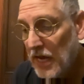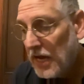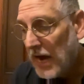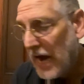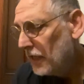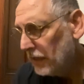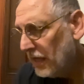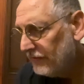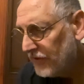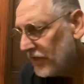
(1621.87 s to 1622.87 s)
I
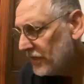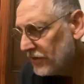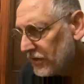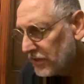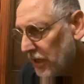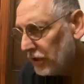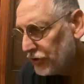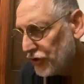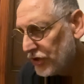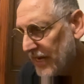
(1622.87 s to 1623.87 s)
love this
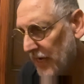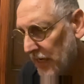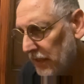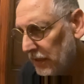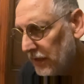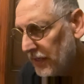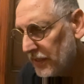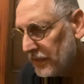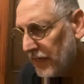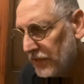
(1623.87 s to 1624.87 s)
cultured hell
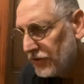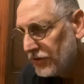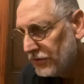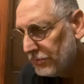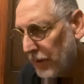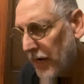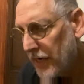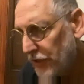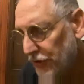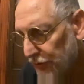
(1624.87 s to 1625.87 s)
that tests my
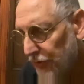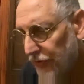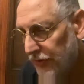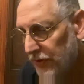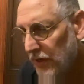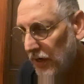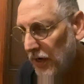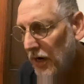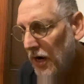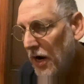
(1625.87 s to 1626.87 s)
youth.
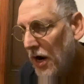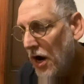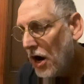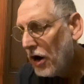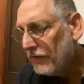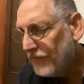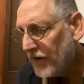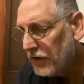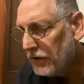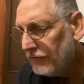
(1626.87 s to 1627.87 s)
Her
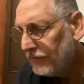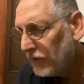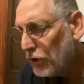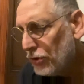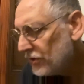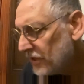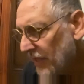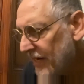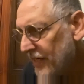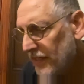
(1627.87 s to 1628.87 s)
vigor flows
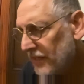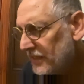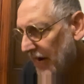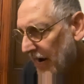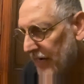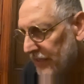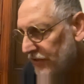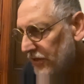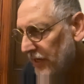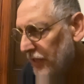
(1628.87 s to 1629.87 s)
like
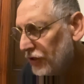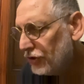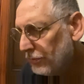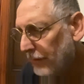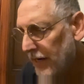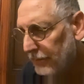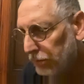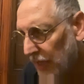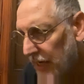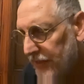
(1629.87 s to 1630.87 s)
tides into my
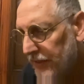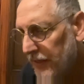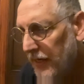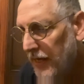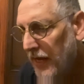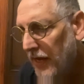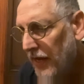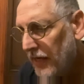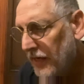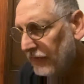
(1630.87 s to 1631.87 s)
blood,
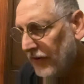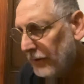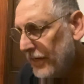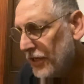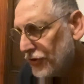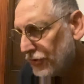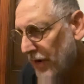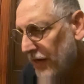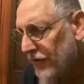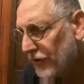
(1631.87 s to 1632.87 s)
giving me
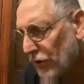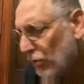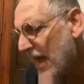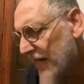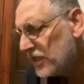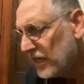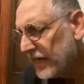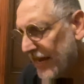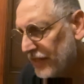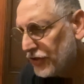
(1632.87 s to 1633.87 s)
strength erect
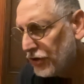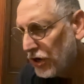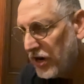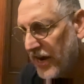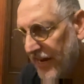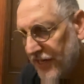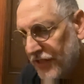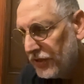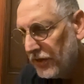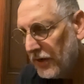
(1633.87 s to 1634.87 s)
against her hate.
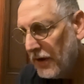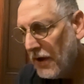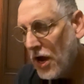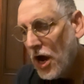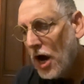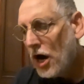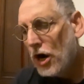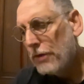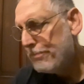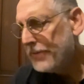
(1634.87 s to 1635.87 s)

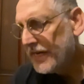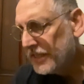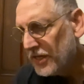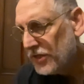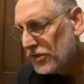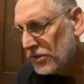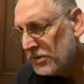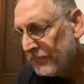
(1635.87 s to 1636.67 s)
Her bigness